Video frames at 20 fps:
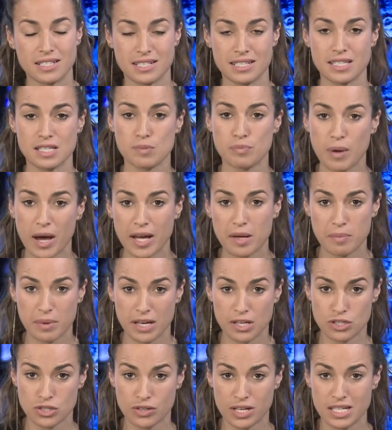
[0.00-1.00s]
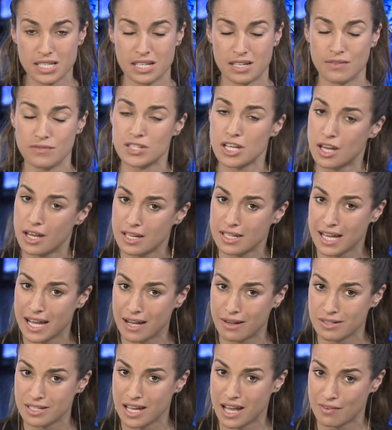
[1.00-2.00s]
despite being treated have turned
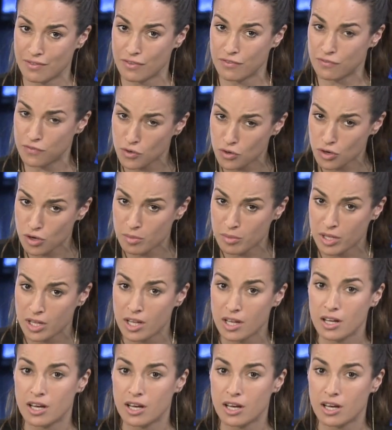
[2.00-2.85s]
out to have a form